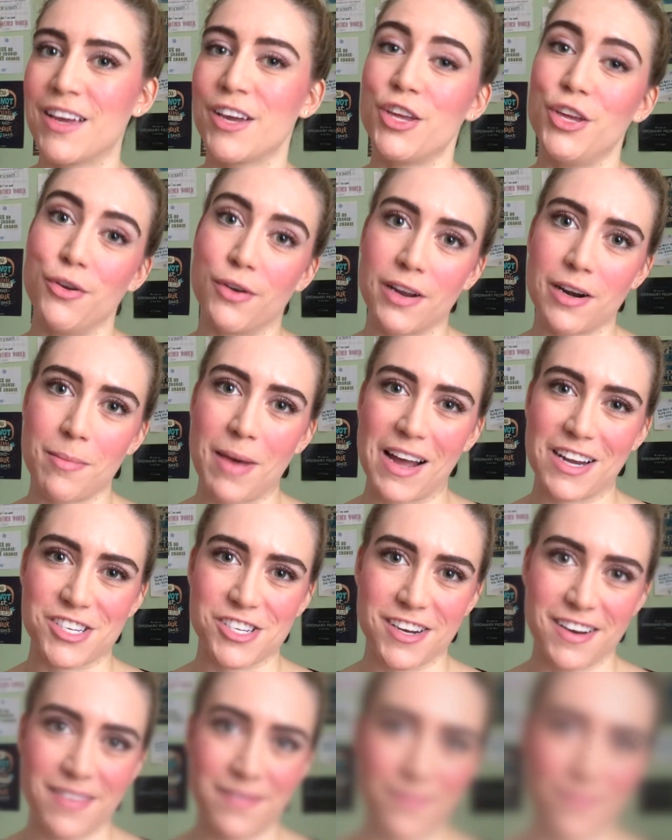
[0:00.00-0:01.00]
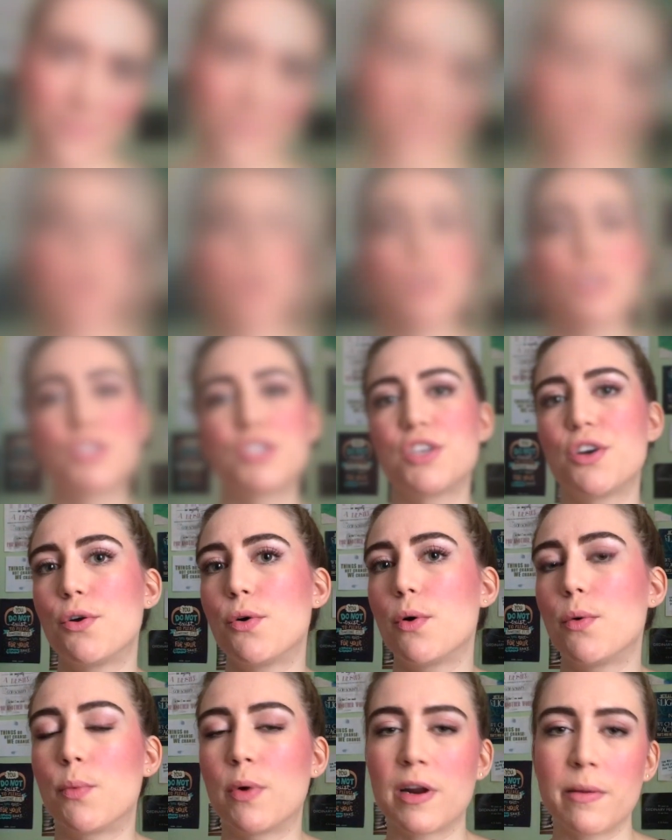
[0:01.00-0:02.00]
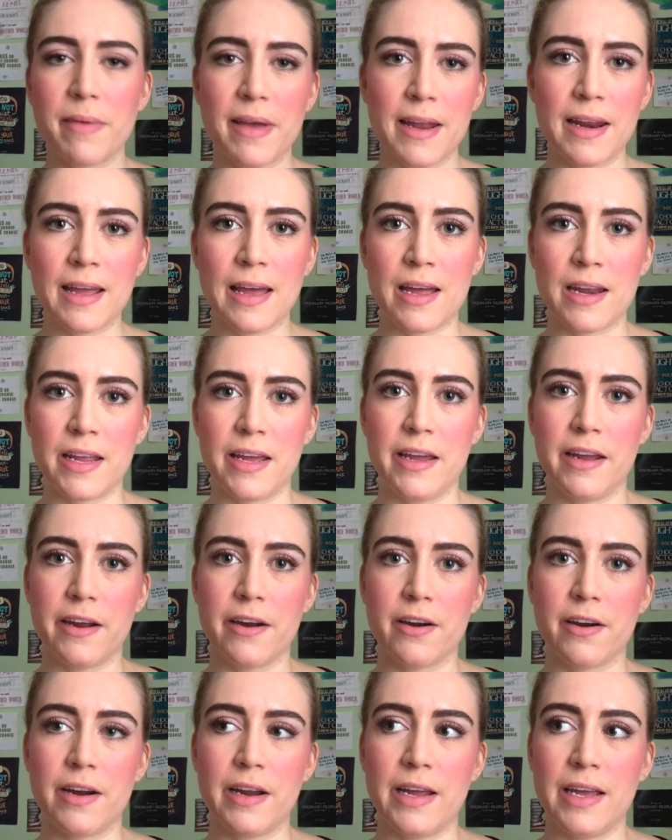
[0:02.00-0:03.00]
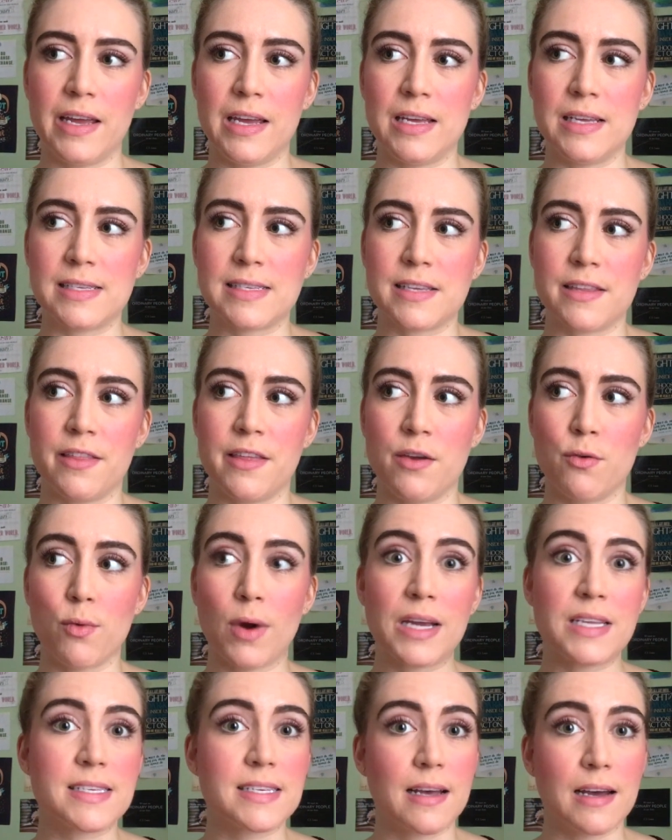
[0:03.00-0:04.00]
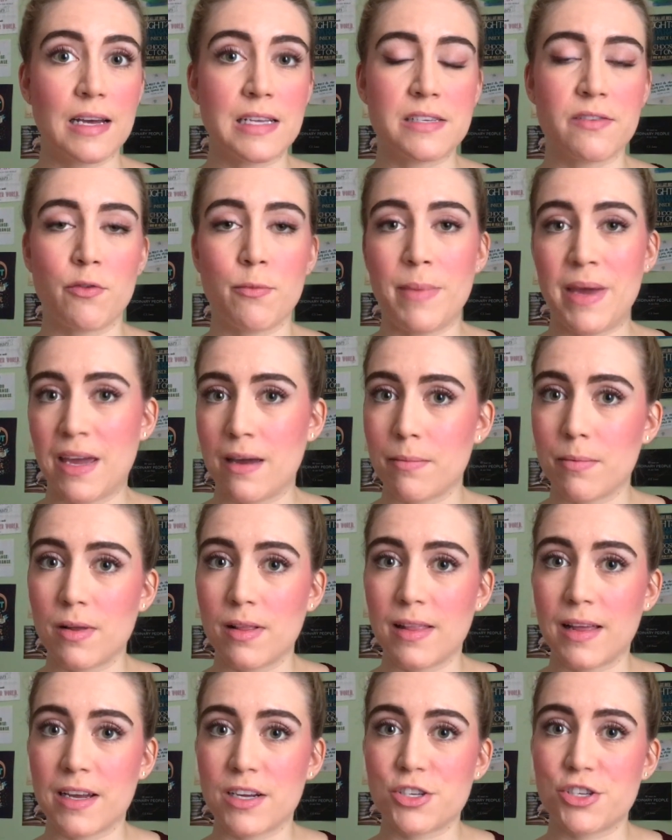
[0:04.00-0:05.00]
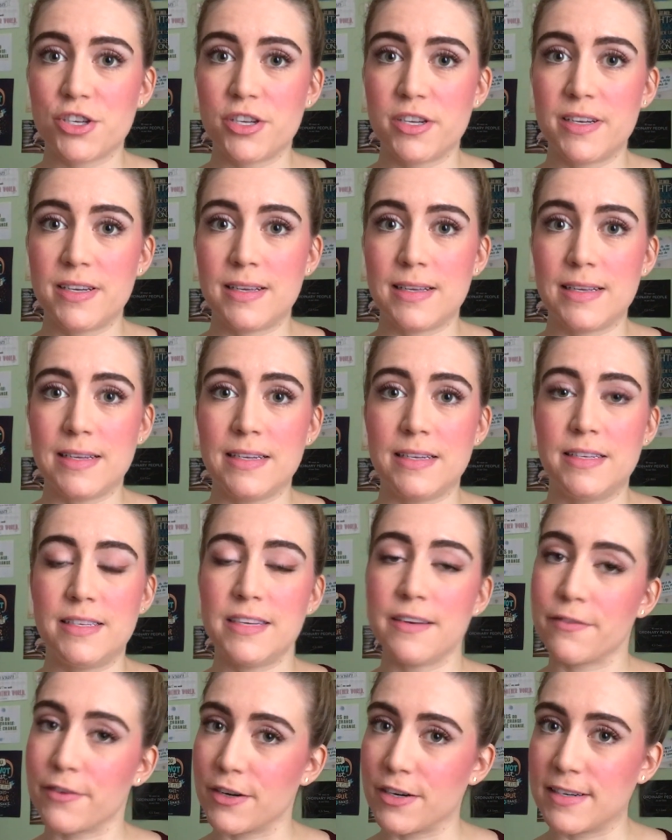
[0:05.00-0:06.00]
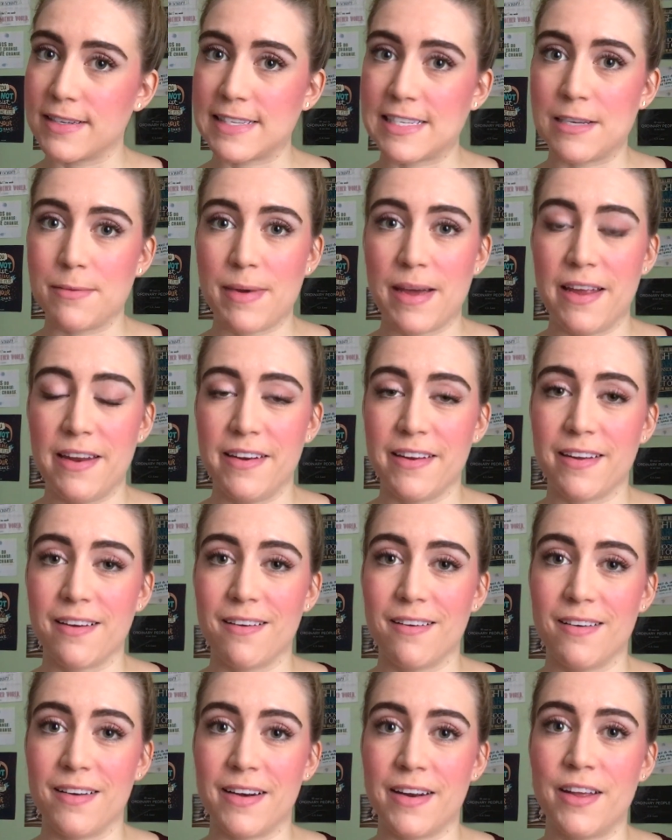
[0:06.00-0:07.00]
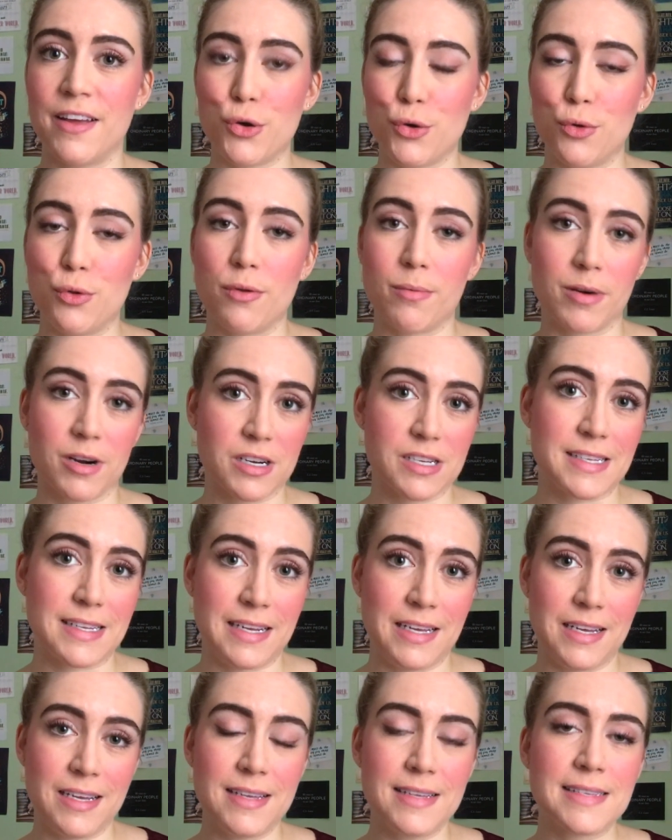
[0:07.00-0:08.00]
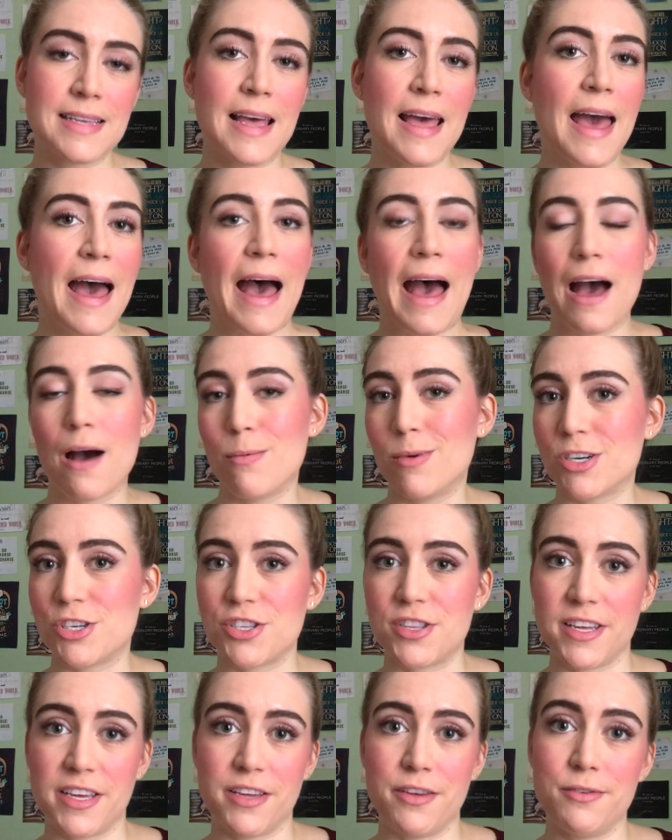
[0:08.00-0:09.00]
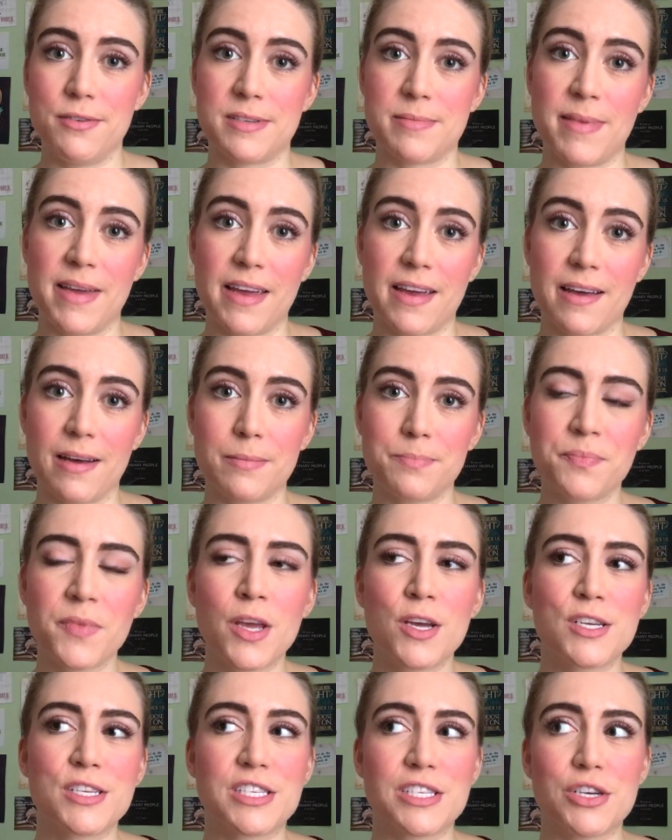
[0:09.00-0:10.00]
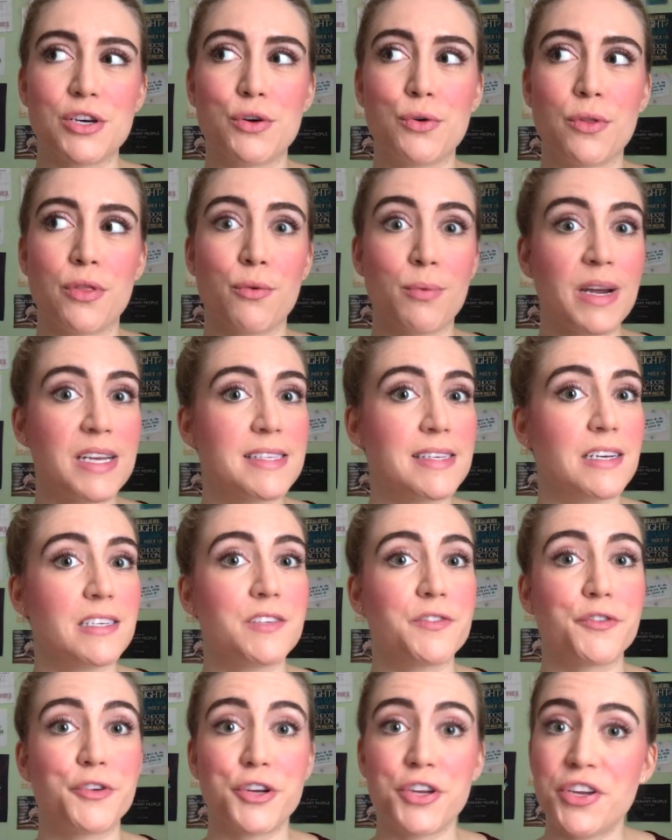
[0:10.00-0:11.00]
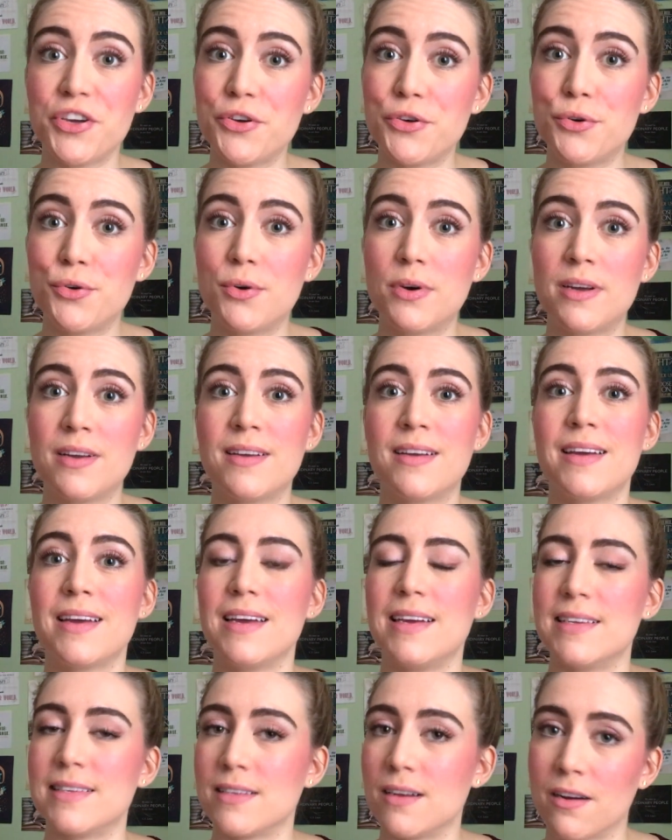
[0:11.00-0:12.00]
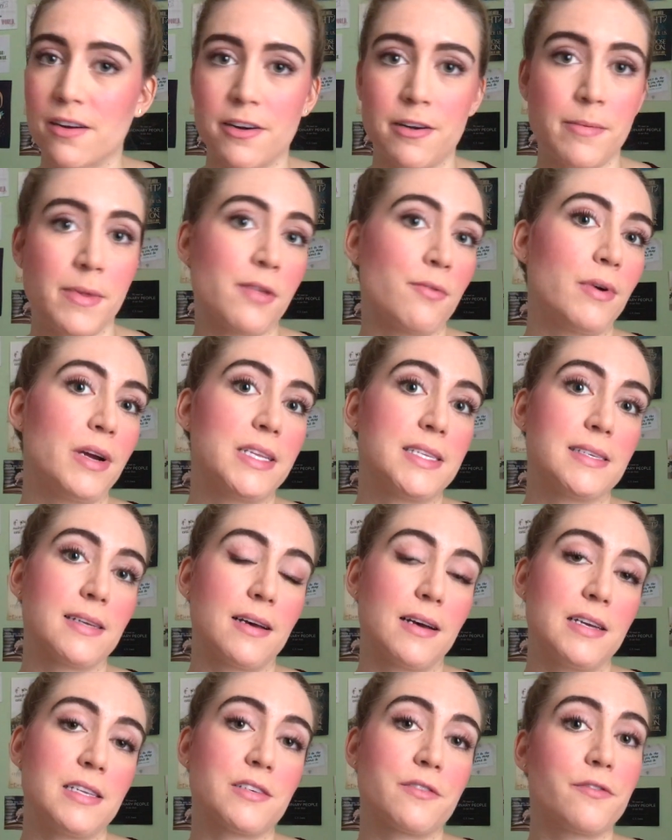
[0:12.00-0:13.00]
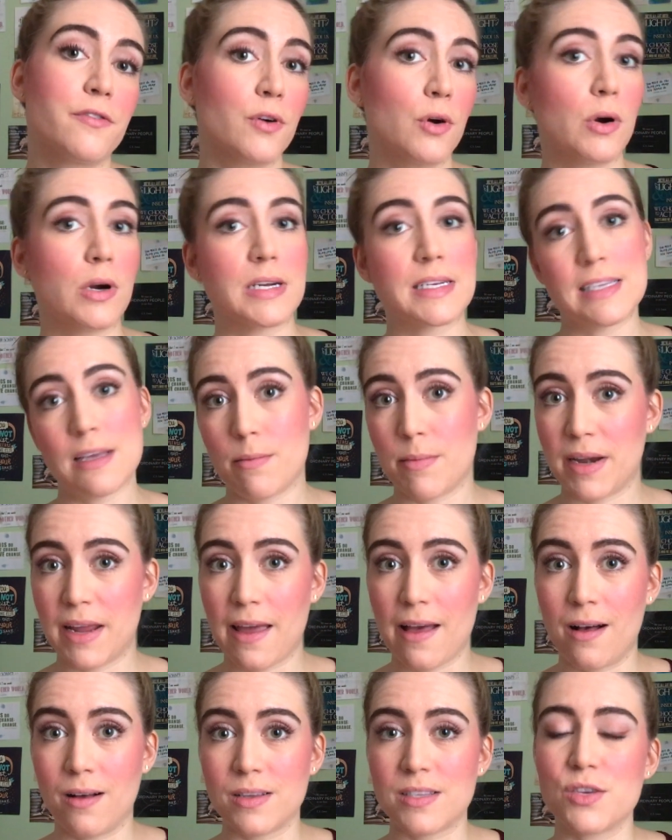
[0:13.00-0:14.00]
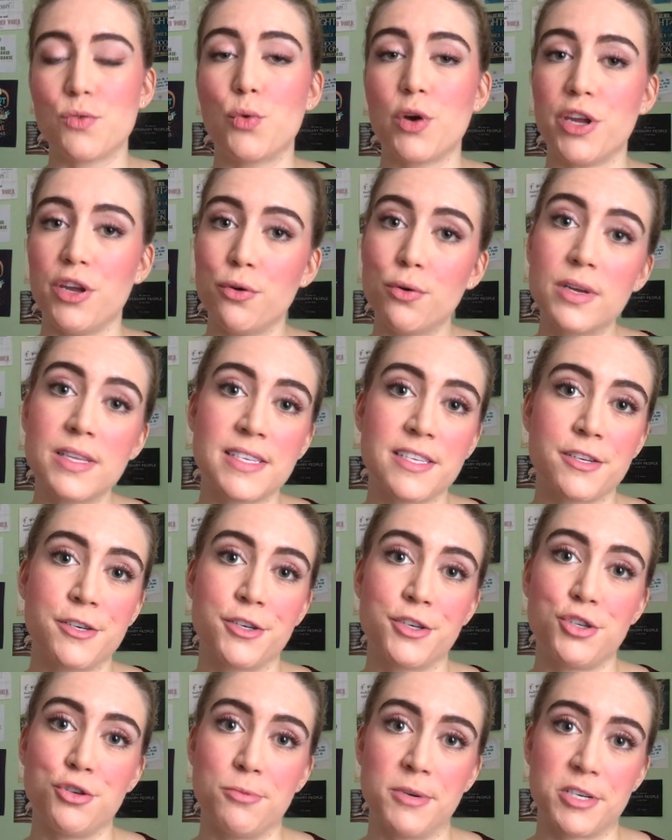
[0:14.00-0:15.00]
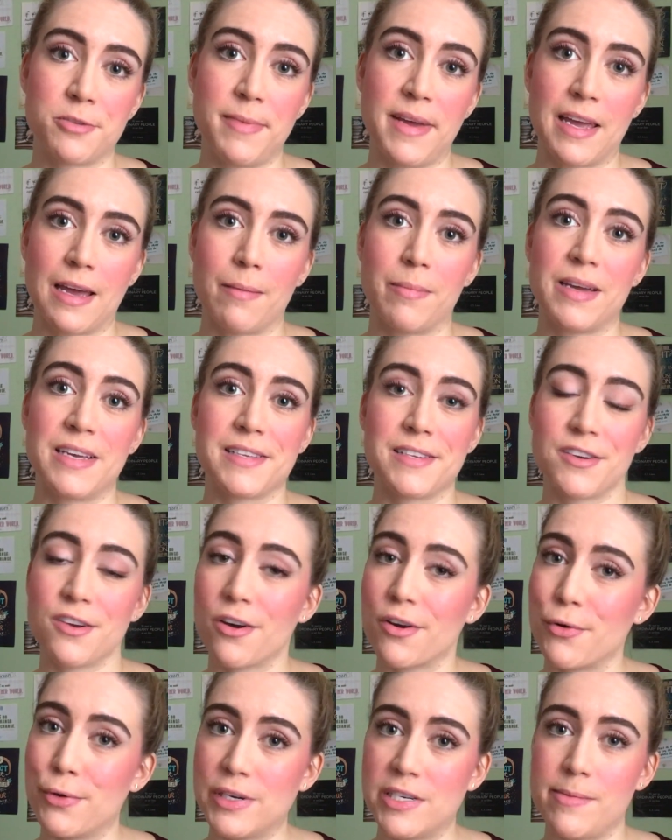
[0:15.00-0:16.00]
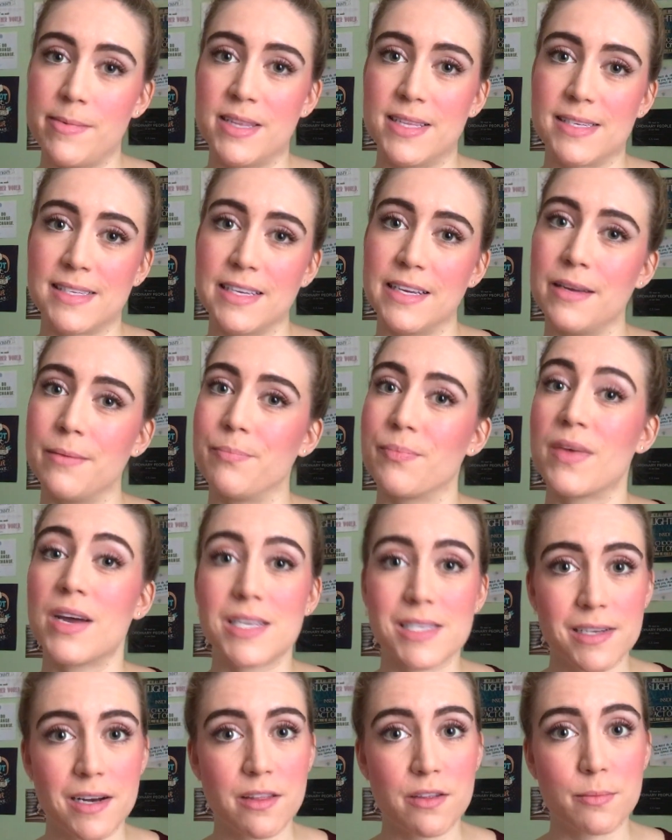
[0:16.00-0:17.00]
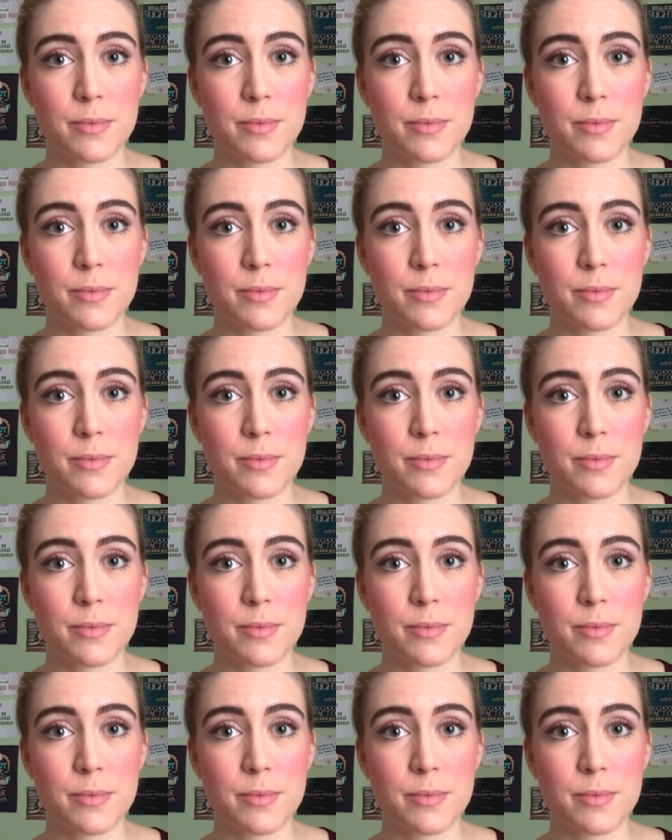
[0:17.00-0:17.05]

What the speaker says: you can imagine. So what I'm getting at here is the right size of a makeup collection differs depending on who the person is, how much they use makeup. So the right size for you is not going to be the right size for somebody else. What you consider too much makeup is not going to be the same as another